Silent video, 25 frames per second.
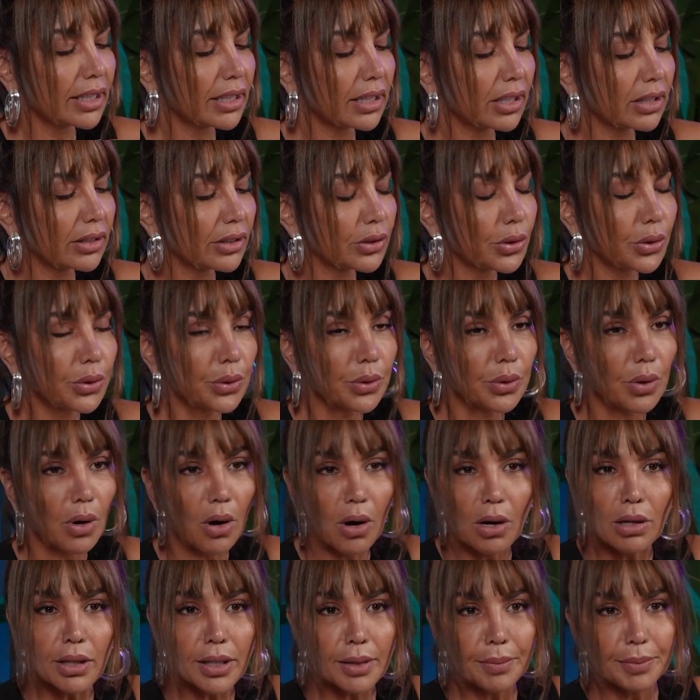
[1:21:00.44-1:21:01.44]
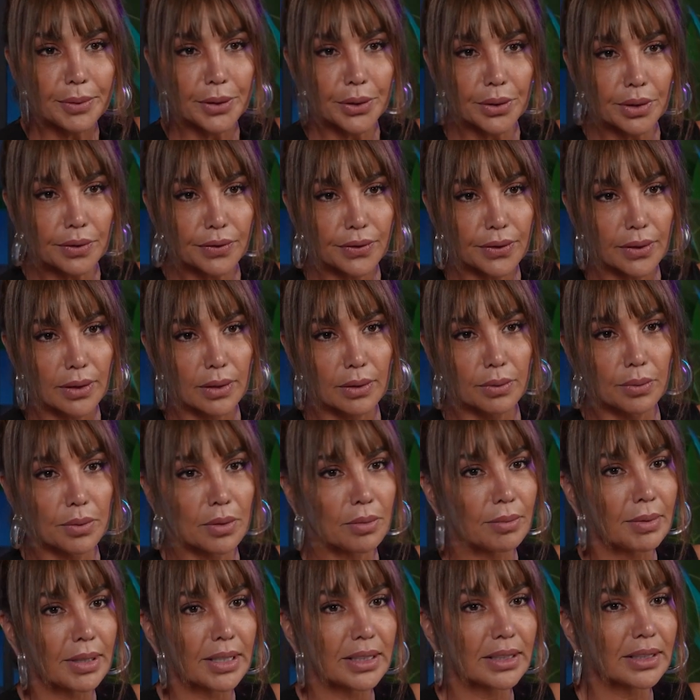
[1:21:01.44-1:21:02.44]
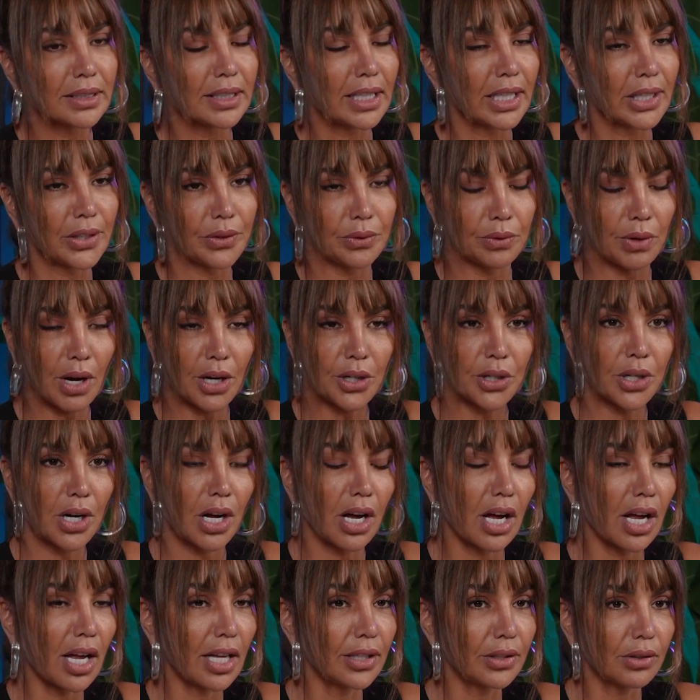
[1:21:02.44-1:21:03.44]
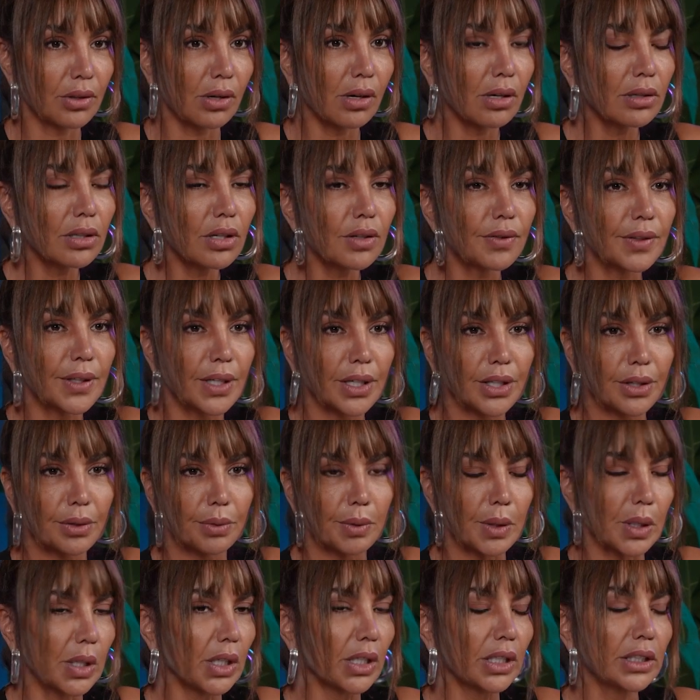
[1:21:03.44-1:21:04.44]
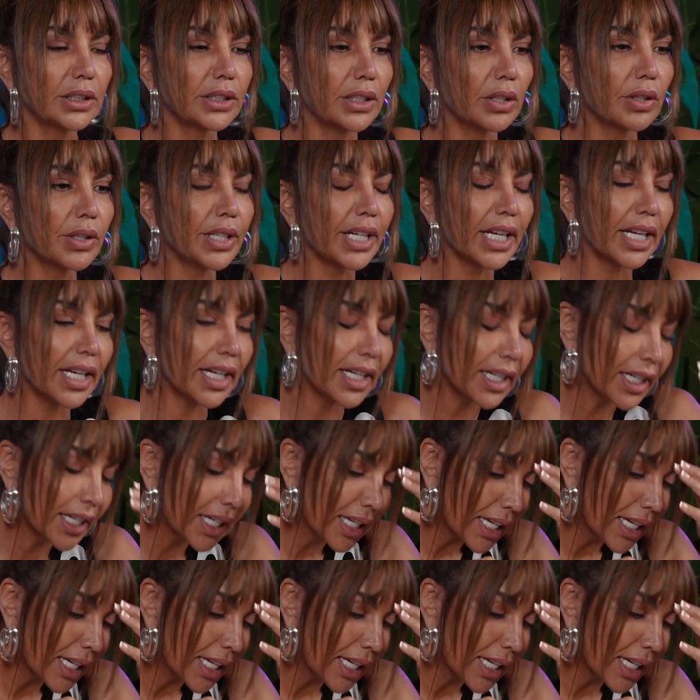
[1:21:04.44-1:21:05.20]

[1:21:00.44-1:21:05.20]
To all the beautiful women in Russia and all over the world, okay,